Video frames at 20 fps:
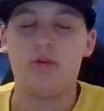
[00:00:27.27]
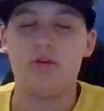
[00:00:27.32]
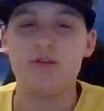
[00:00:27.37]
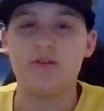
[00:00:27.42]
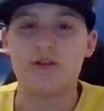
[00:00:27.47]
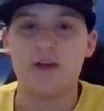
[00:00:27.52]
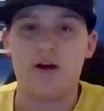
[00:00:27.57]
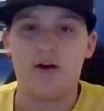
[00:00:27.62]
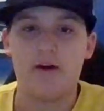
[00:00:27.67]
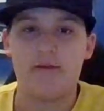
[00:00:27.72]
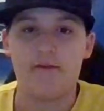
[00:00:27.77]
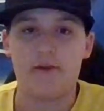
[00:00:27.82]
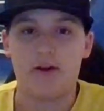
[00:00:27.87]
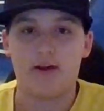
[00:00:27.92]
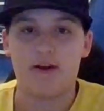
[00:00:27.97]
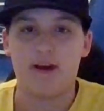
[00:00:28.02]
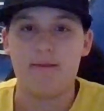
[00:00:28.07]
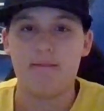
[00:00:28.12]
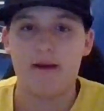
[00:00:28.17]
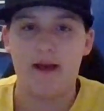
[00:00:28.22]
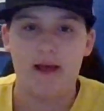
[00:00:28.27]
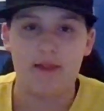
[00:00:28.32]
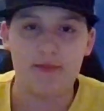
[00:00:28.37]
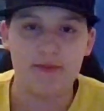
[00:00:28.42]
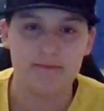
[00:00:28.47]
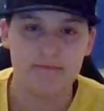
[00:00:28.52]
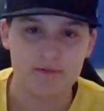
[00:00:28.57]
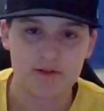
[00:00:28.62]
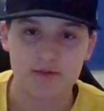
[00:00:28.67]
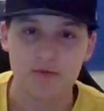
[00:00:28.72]
So if you're good at
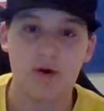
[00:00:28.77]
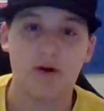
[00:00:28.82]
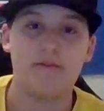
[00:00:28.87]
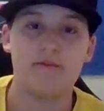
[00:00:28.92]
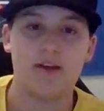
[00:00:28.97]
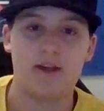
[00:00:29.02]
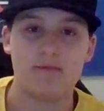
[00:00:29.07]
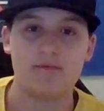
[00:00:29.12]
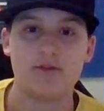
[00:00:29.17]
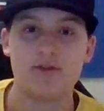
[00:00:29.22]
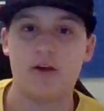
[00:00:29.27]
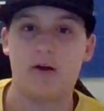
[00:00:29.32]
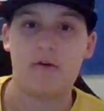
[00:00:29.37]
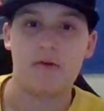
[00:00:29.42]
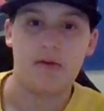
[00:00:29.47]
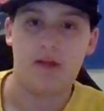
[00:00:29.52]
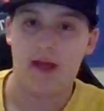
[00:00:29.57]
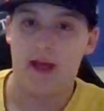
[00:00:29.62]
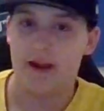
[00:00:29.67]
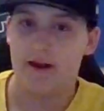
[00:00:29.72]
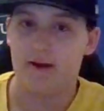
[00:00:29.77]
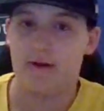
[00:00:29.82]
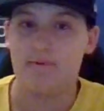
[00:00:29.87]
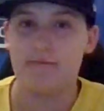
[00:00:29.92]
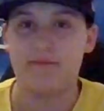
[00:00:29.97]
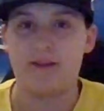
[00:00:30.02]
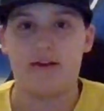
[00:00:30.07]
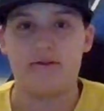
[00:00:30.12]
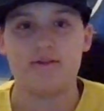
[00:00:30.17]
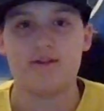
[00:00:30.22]
math, 12 teams total. I know,
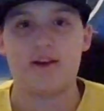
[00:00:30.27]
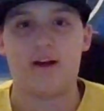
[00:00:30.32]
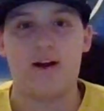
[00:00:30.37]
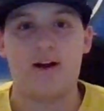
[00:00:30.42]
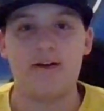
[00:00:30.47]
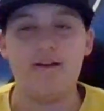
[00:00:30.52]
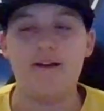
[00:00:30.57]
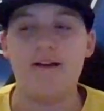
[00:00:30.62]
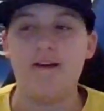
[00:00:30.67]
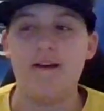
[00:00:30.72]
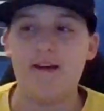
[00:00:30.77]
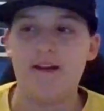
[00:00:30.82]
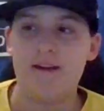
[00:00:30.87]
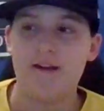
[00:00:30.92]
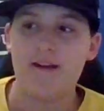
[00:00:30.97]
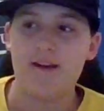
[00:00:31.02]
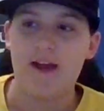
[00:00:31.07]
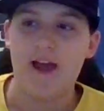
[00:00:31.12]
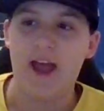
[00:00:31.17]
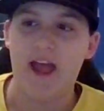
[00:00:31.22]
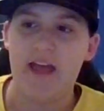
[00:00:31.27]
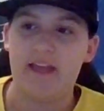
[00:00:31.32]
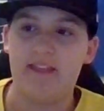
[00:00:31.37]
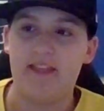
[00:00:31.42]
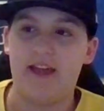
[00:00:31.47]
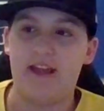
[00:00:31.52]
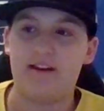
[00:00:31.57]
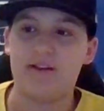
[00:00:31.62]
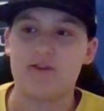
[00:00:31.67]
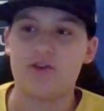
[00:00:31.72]
that was hard. And
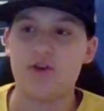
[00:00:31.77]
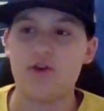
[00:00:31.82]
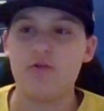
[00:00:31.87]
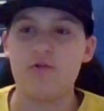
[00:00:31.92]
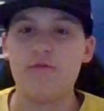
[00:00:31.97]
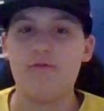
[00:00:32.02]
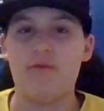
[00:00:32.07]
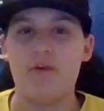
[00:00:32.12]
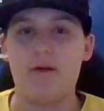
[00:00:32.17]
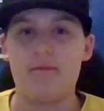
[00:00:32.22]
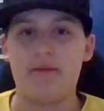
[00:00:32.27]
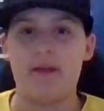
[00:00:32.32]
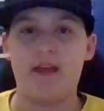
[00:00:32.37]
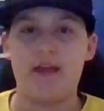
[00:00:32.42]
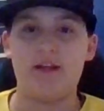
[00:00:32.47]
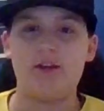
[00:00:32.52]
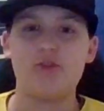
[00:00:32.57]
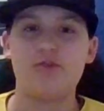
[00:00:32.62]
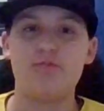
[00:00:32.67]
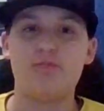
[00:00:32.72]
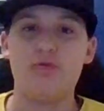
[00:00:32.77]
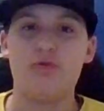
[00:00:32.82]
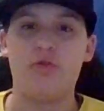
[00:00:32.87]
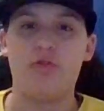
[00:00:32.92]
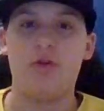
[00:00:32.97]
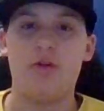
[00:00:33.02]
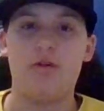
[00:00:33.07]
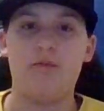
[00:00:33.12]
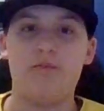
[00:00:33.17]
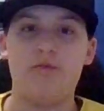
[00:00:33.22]
then 2 from each
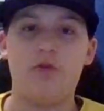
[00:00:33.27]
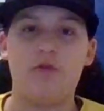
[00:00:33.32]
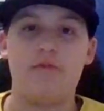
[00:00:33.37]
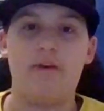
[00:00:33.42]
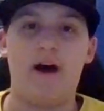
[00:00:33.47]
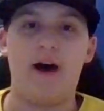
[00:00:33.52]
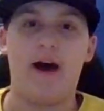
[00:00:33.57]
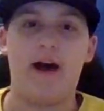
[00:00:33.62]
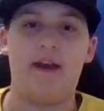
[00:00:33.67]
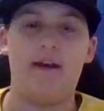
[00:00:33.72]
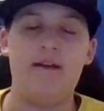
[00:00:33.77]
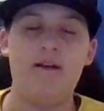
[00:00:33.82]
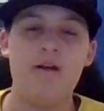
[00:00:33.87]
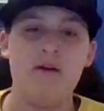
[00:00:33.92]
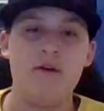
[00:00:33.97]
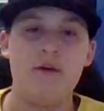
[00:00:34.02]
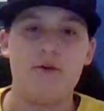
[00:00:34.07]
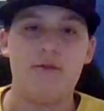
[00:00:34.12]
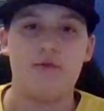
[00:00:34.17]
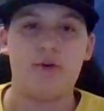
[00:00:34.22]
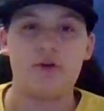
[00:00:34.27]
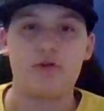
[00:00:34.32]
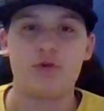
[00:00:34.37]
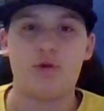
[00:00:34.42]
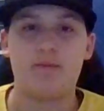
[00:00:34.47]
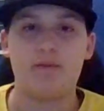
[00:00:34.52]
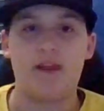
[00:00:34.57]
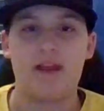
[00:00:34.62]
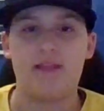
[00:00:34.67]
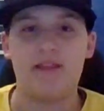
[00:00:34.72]
pool move on, which
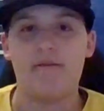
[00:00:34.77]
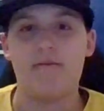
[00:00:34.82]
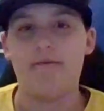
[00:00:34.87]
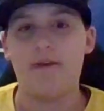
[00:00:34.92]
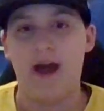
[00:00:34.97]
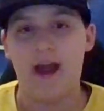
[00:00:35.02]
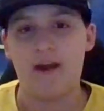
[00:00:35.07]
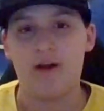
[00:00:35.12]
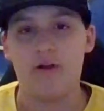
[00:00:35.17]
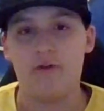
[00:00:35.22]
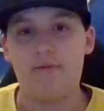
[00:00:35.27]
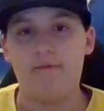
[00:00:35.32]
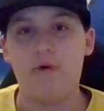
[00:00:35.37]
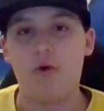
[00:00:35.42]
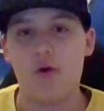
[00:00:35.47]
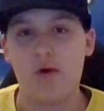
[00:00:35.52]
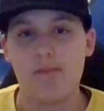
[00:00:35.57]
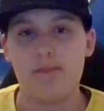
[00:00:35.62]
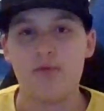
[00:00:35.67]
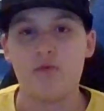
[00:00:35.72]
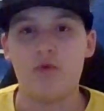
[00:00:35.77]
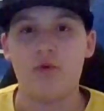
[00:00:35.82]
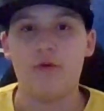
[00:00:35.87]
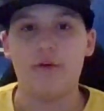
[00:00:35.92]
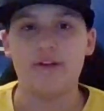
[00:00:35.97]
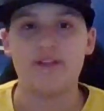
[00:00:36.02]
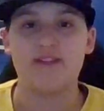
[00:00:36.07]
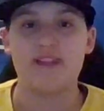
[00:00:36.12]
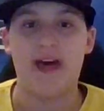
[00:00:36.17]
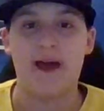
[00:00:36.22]
will be in the final 4
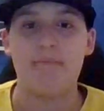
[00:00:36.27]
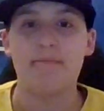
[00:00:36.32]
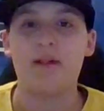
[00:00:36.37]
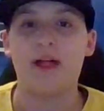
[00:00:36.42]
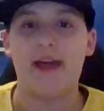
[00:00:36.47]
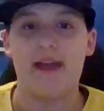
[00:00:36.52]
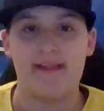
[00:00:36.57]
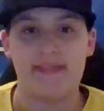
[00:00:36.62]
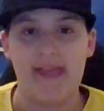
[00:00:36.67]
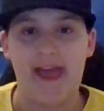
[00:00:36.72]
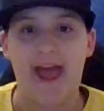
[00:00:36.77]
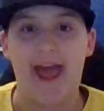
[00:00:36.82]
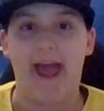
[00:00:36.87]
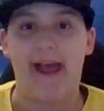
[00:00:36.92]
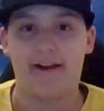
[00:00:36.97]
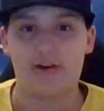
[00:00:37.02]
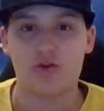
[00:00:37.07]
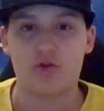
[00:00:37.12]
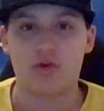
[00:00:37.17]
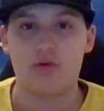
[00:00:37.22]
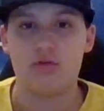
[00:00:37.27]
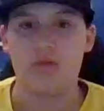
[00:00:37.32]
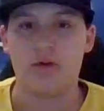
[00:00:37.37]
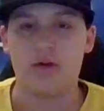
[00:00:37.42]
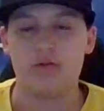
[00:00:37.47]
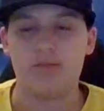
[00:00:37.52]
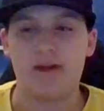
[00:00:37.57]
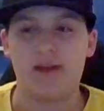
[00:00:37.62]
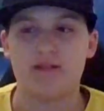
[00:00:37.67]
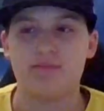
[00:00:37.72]
pools that play in the actual
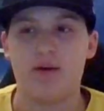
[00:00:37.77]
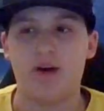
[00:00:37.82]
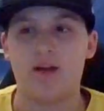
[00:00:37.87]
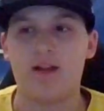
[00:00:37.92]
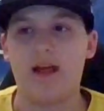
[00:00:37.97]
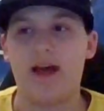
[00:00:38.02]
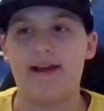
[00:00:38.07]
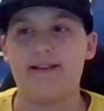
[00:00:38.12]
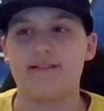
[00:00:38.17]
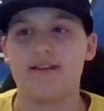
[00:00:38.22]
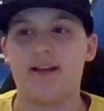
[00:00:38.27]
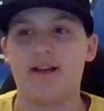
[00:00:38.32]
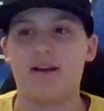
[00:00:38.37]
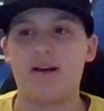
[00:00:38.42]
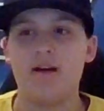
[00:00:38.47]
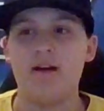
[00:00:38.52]
World Baseball Classic.